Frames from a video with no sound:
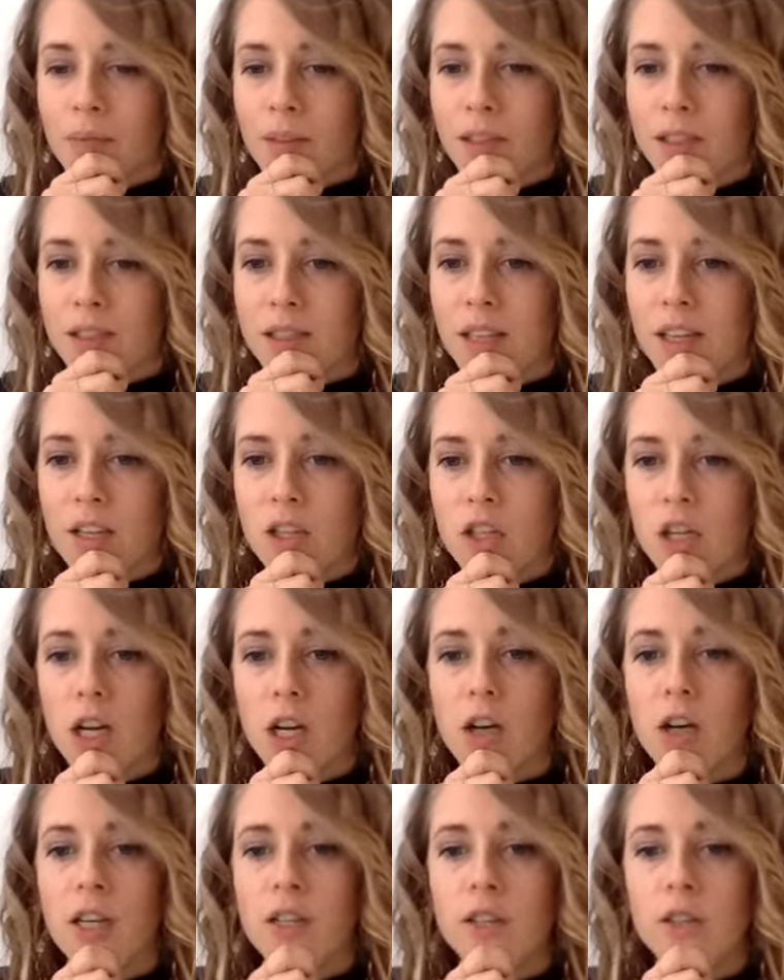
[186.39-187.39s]

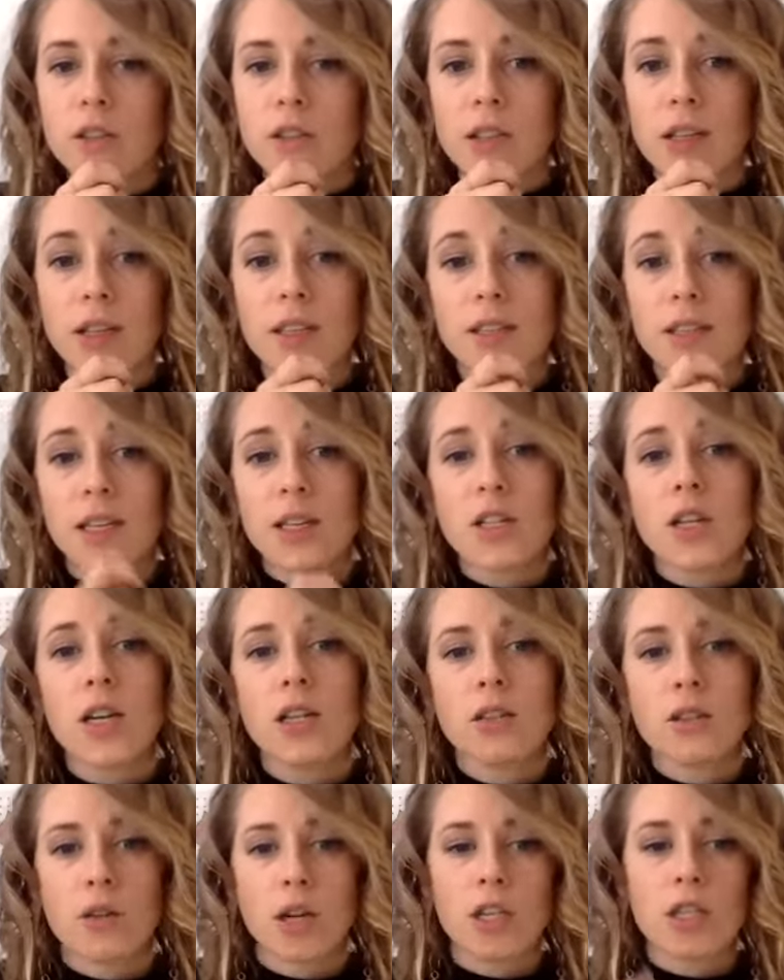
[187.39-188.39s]
Cassandra. Okay, so Cassandra
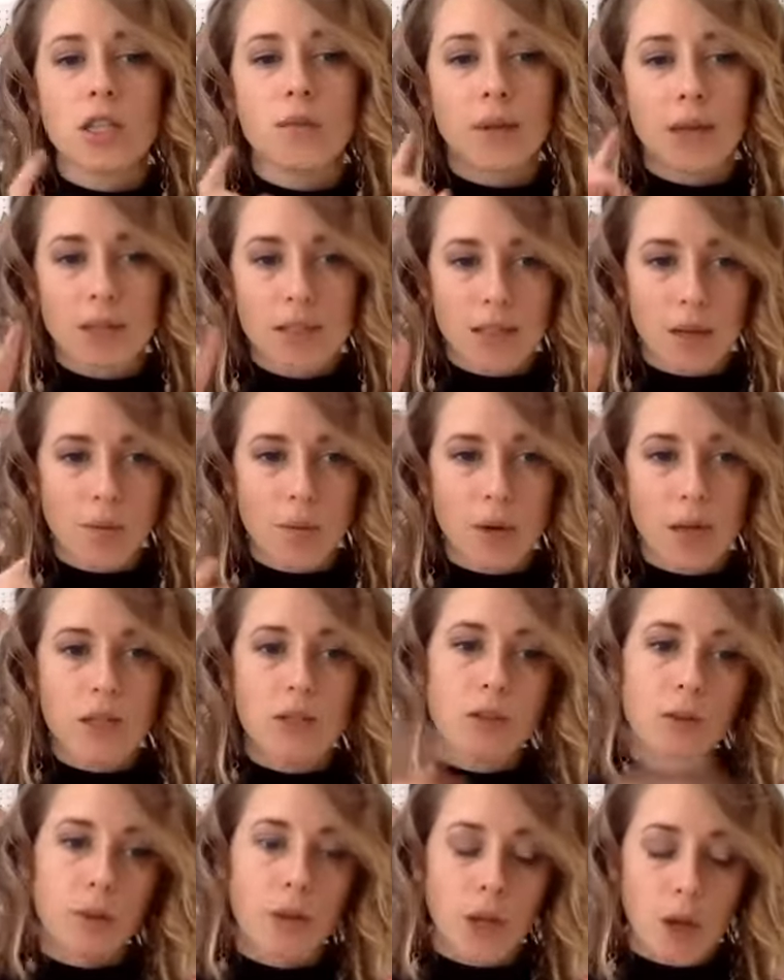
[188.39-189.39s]
has a question about step
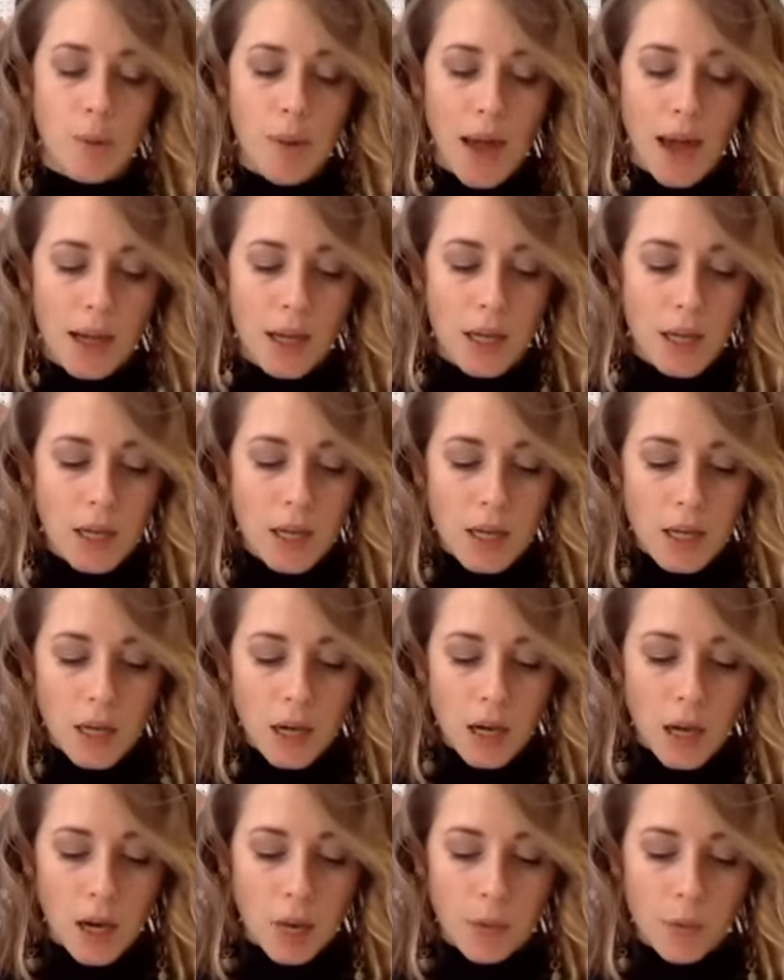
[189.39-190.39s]
1. So I'm going to go
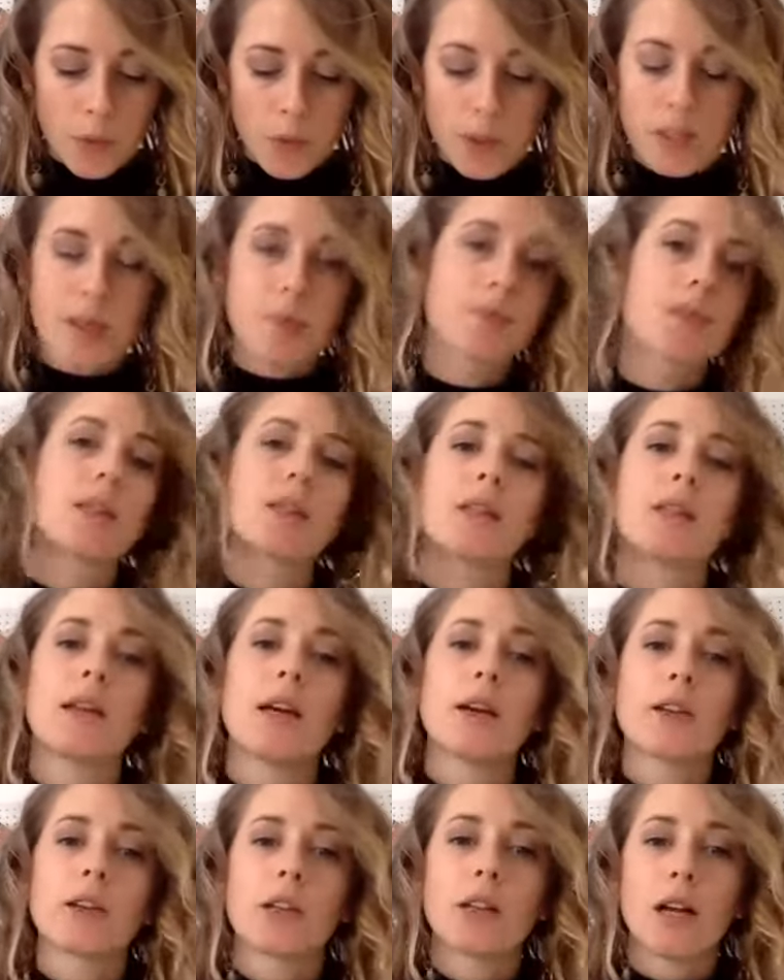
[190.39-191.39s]
back. 3 steps to clean
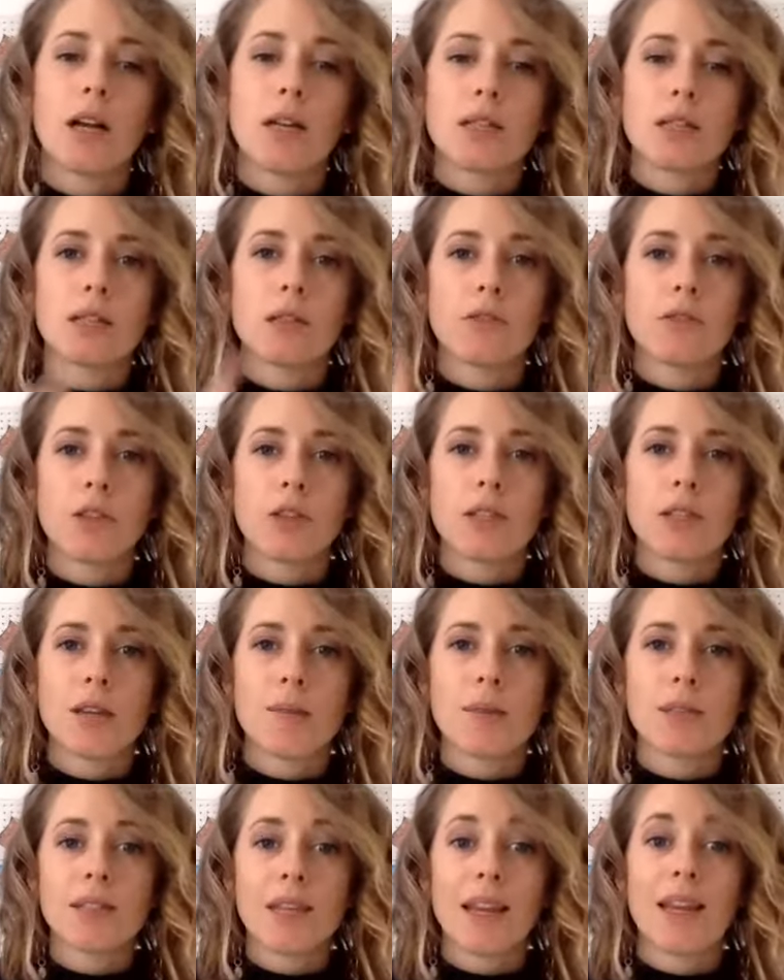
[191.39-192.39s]
out your closet. The first step
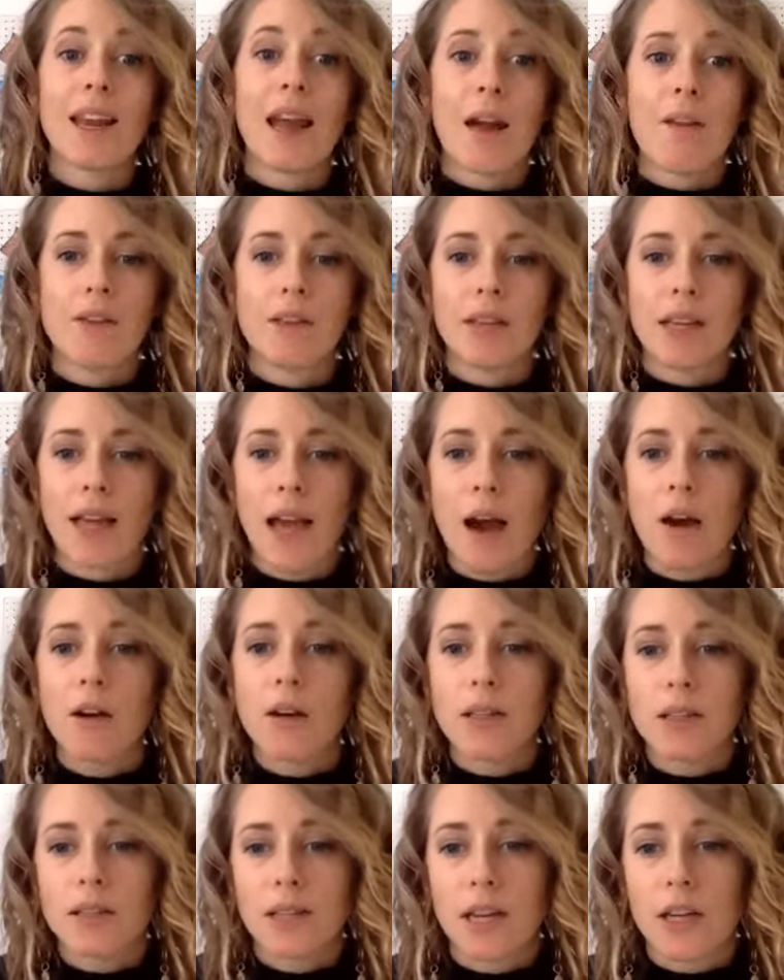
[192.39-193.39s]
is taking everything out.
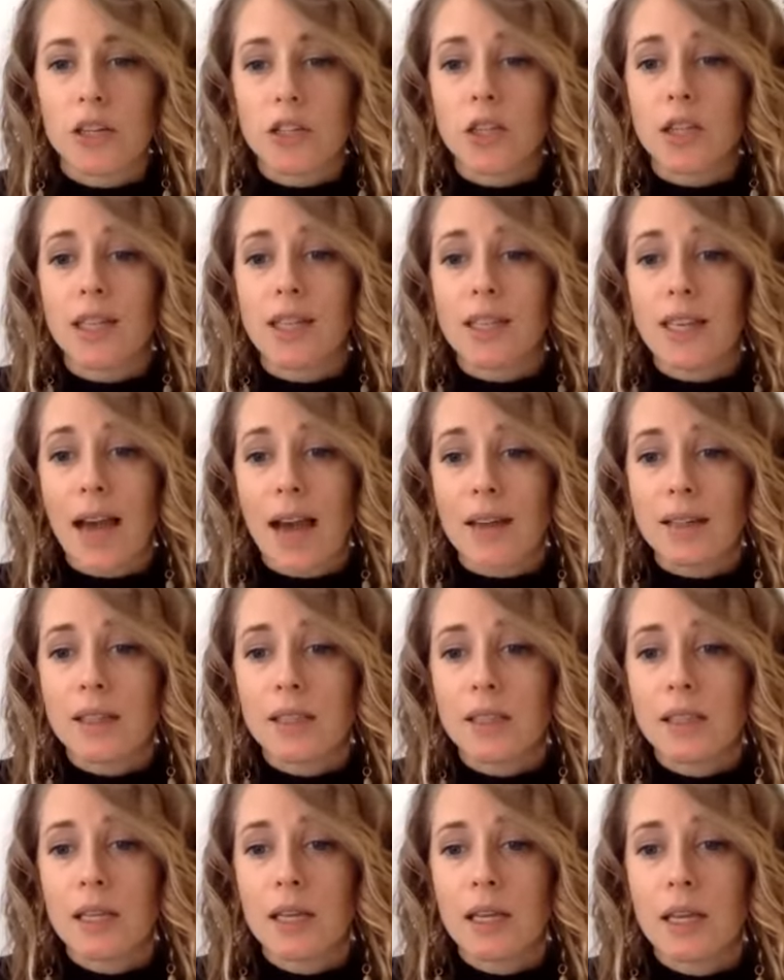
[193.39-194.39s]
Cassandra,
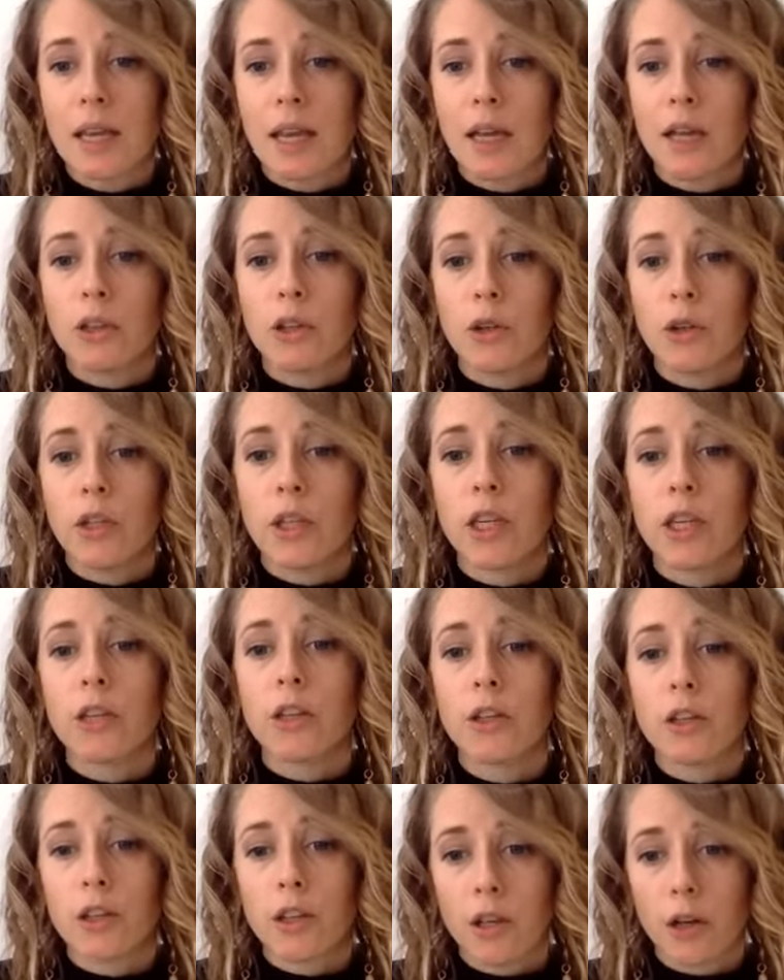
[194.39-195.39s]
yes, including
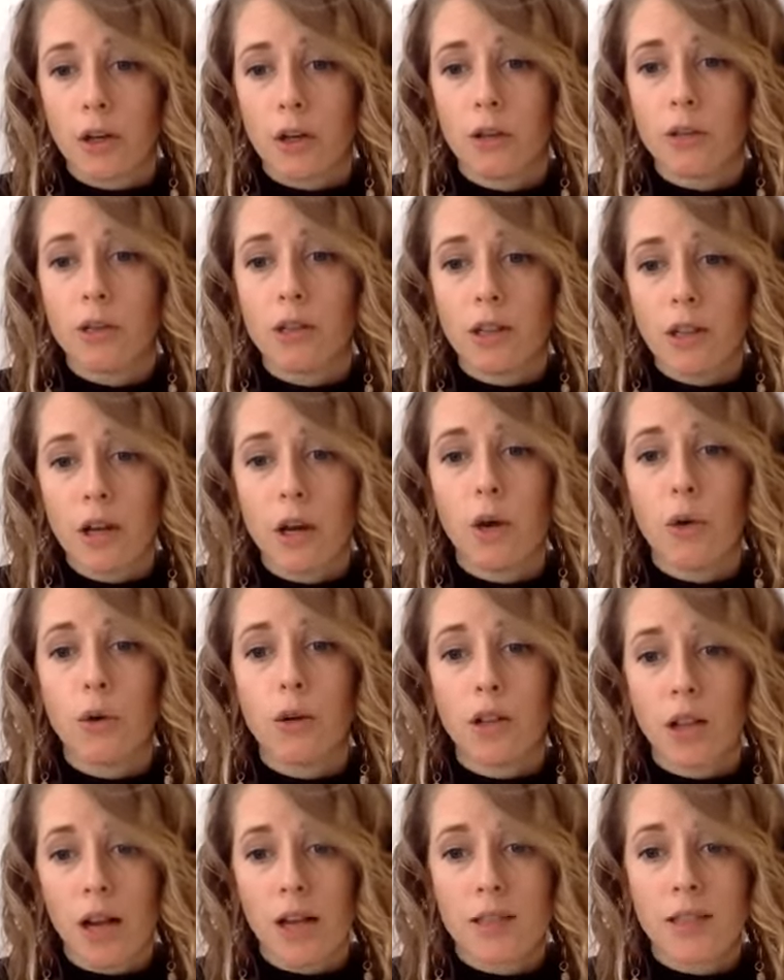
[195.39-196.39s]
your coat
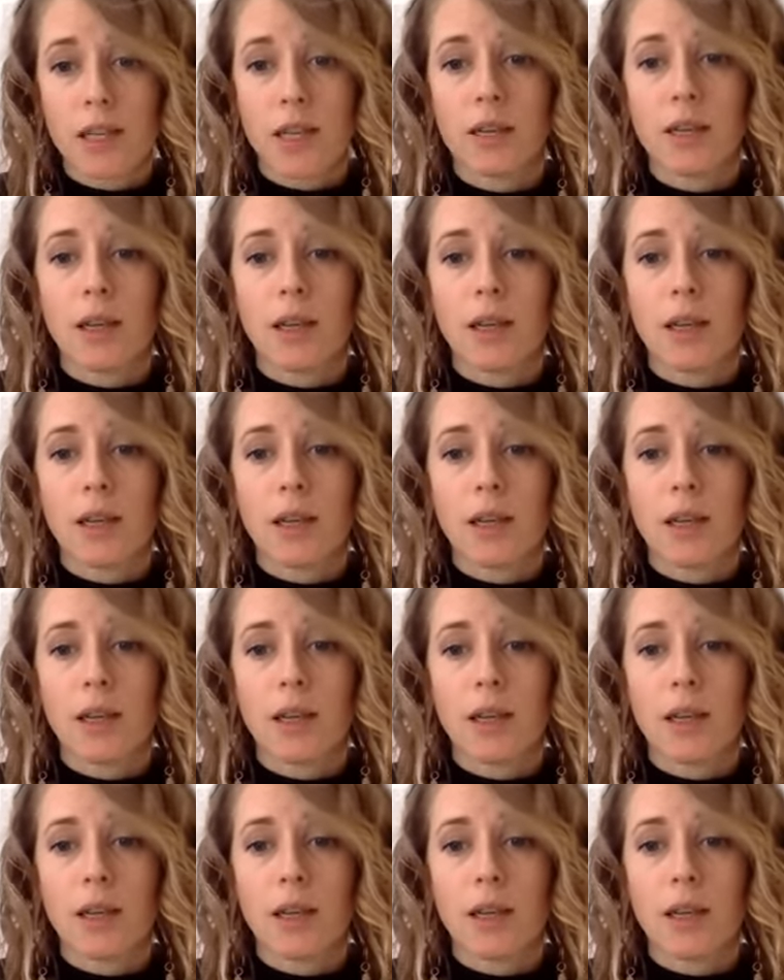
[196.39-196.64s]
closet.